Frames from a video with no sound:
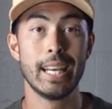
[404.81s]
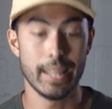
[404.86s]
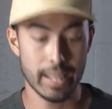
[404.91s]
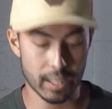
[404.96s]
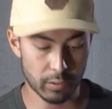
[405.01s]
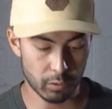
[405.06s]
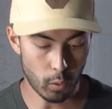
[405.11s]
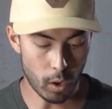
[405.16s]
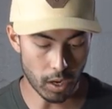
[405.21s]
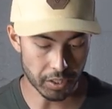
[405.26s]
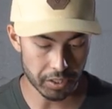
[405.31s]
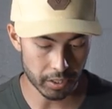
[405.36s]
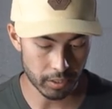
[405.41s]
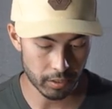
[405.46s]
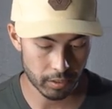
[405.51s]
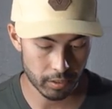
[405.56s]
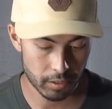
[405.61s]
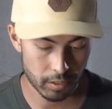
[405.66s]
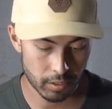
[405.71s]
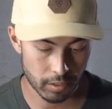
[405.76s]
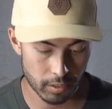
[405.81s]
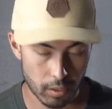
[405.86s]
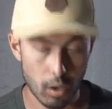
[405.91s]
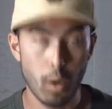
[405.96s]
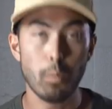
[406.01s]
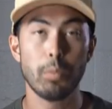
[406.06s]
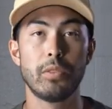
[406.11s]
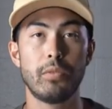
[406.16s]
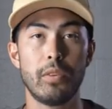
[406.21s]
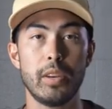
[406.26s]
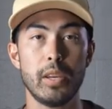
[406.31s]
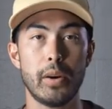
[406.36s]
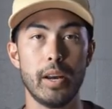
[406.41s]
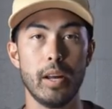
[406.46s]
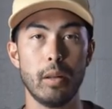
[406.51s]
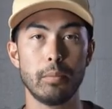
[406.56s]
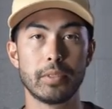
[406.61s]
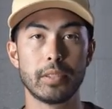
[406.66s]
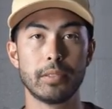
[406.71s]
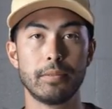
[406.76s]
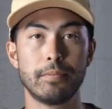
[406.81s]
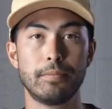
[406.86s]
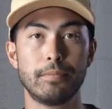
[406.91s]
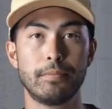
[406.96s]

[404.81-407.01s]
Thanks for watching. Hope this video helped.